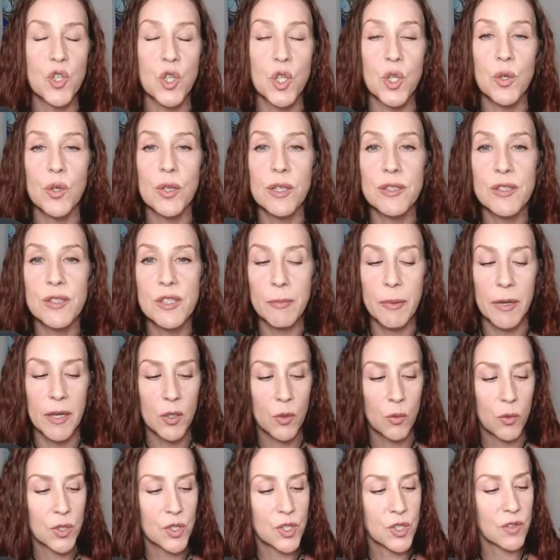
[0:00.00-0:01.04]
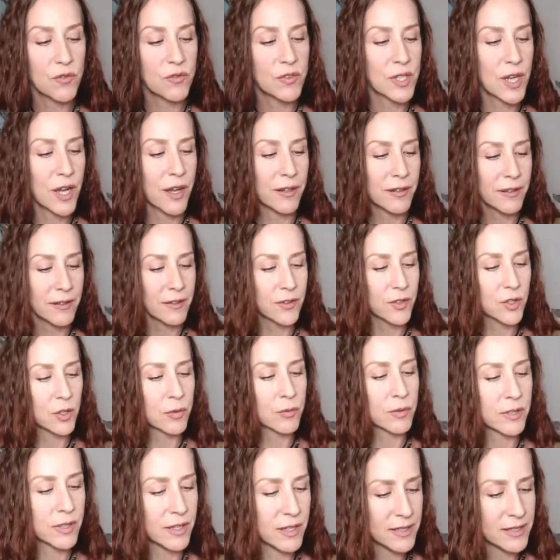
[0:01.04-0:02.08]
So you can spend, once you've done
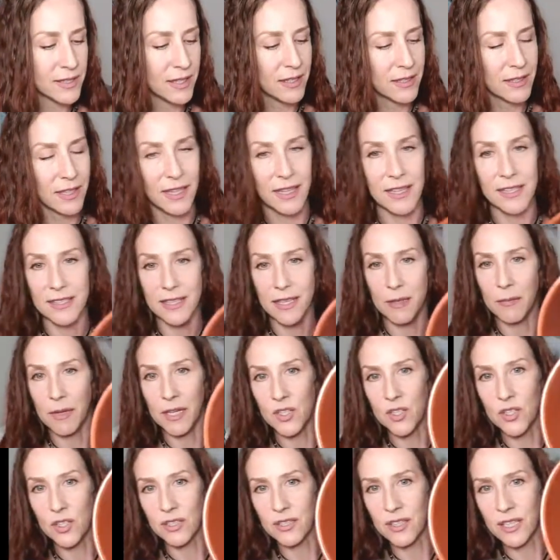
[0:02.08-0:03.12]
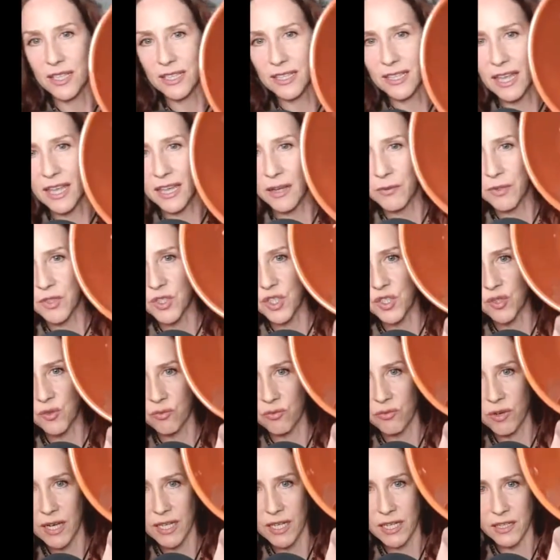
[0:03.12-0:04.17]
your releasing, like I said, make sure, look at that. It was
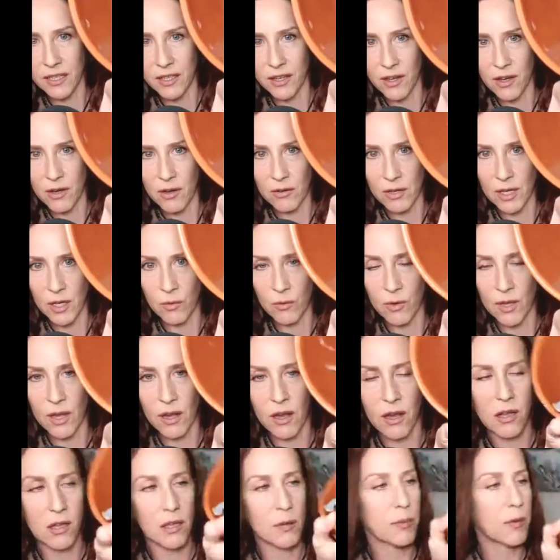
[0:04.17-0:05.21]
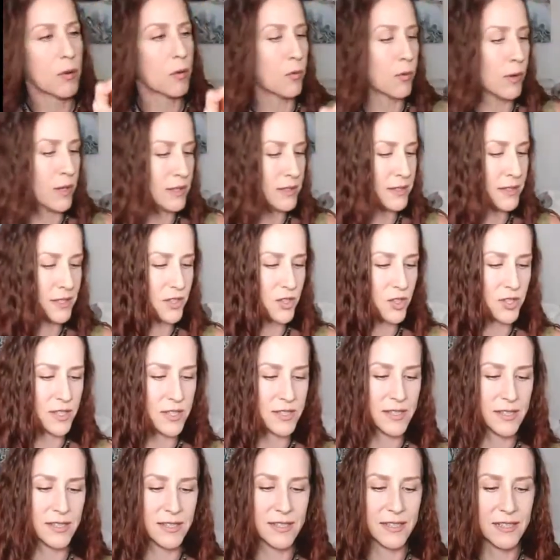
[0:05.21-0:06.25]
just ready to go. It went all up at once. It's
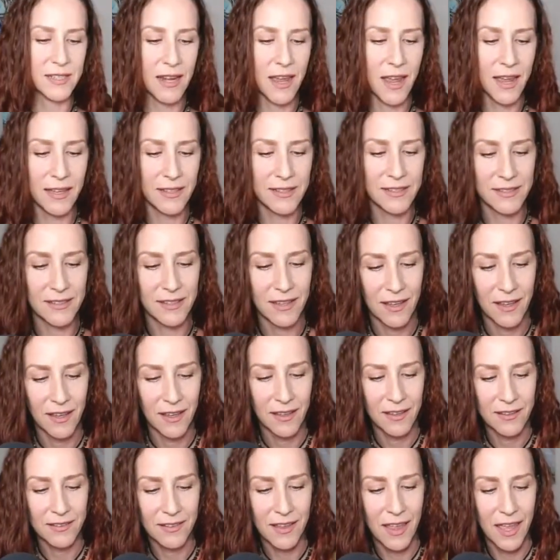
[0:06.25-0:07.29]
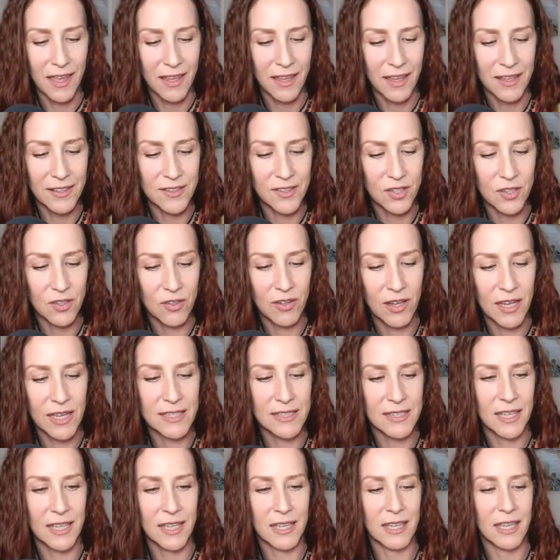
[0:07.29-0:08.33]
just this nice, like, it's
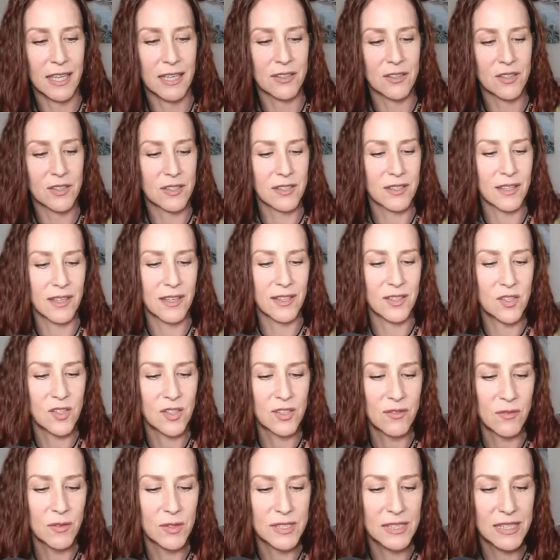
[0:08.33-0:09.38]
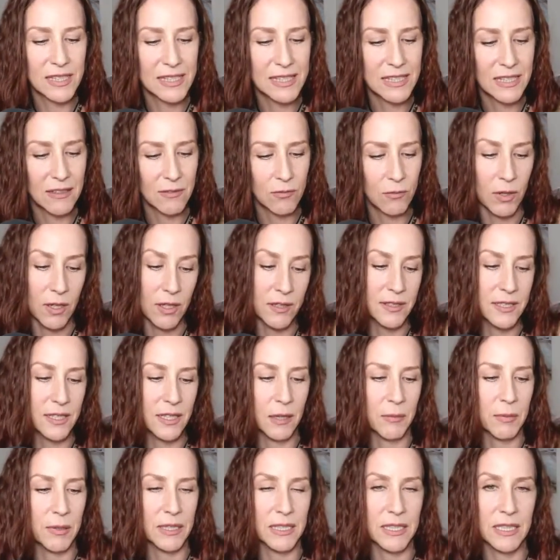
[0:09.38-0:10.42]
crazy. It was this, well,
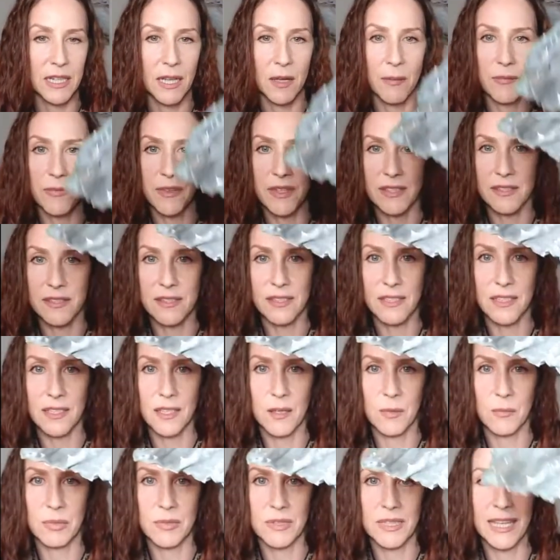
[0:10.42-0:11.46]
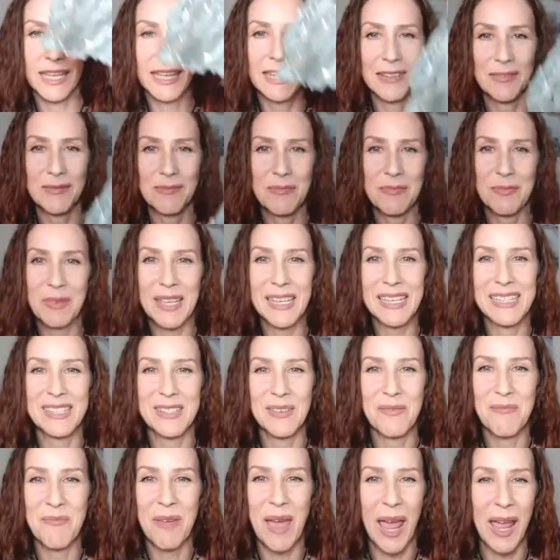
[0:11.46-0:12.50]
until I picked it up, this complete
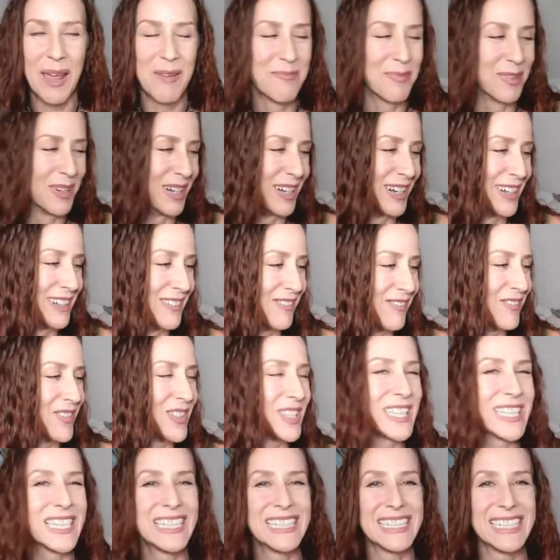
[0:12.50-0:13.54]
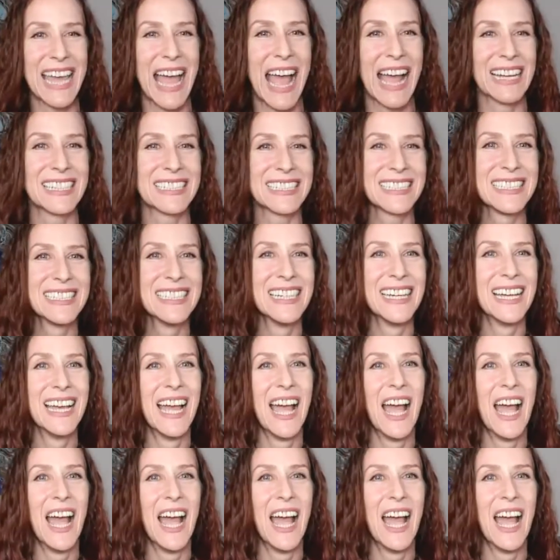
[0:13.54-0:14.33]
piece of paper, fully intact.